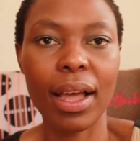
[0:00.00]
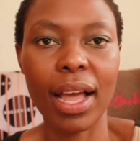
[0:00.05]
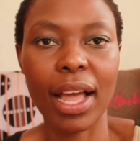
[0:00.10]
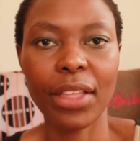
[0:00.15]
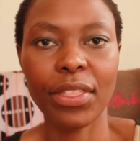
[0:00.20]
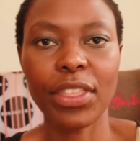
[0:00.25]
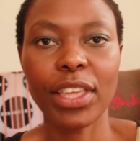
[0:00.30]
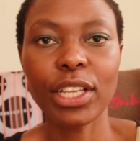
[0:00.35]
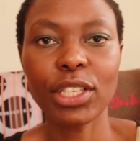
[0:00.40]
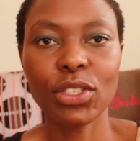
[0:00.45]
I
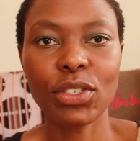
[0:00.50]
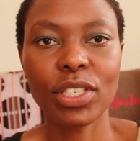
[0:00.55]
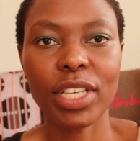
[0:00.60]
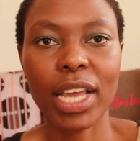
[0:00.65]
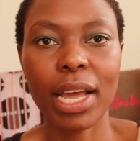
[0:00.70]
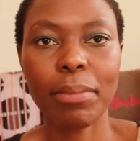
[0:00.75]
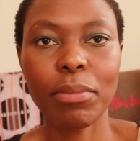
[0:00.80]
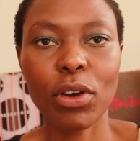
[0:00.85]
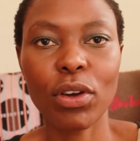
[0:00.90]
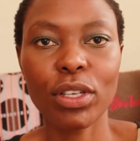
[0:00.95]
think
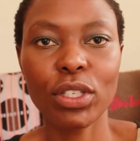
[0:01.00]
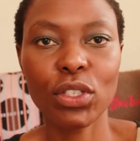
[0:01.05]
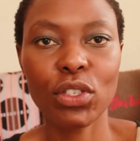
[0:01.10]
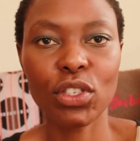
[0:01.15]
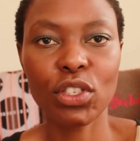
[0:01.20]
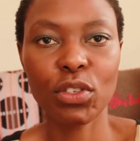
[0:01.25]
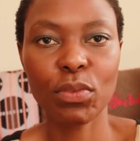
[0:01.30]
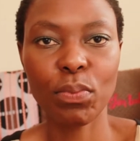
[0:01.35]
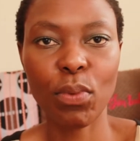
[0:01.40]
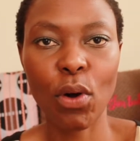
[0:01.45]
today I'm going to
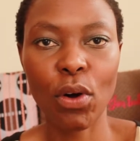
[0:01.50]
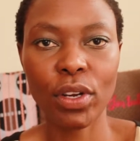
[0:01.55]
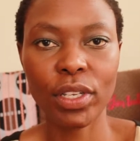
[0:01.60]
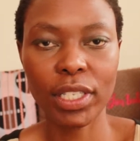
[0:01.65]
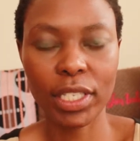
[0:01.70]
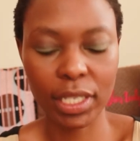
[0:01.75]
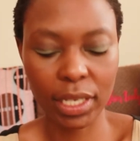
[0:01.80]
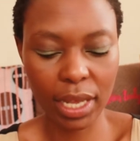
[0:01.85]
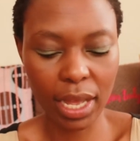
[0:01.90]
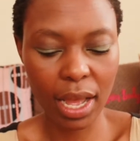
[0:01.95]

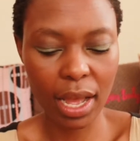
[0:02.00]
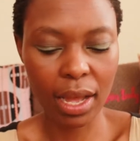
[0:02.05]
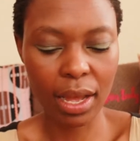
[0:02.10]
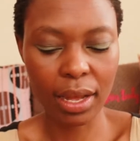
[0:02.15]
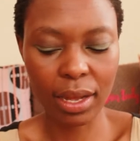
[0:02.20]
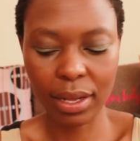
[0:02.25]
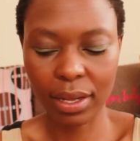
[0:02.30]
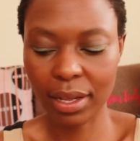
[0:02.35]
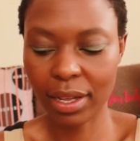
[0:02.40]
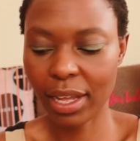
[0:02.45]
sport
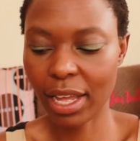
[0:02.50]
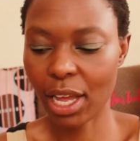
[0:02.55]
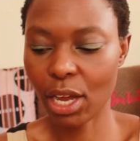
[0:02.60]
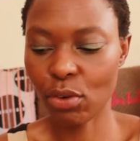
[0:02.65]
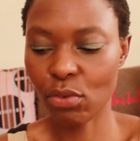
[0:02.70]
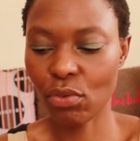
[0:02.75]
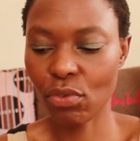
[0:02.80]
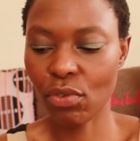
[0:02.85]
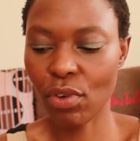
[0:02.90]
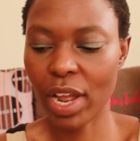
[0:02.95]
uh, a
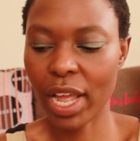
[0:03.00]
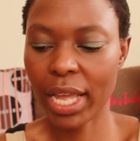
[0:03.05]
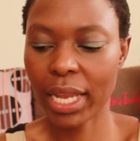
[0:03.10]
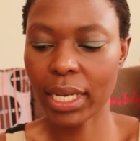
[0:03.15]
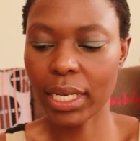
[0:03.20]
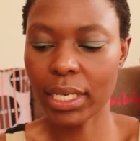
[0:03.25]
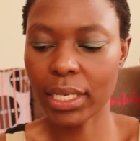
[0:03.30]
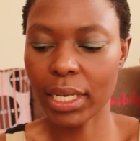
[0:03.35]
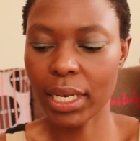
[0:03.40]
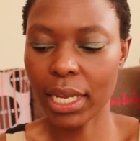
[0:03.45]

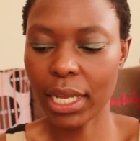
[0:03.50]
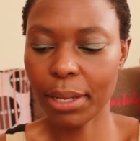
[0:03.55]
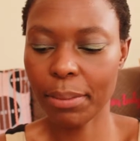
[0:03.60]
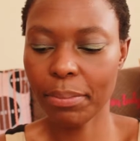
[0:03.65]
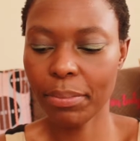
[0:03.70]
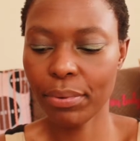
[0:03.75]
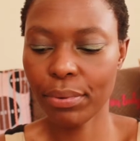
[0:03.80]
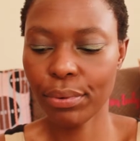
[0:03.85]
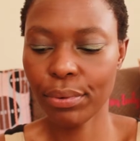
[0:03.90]
red lip.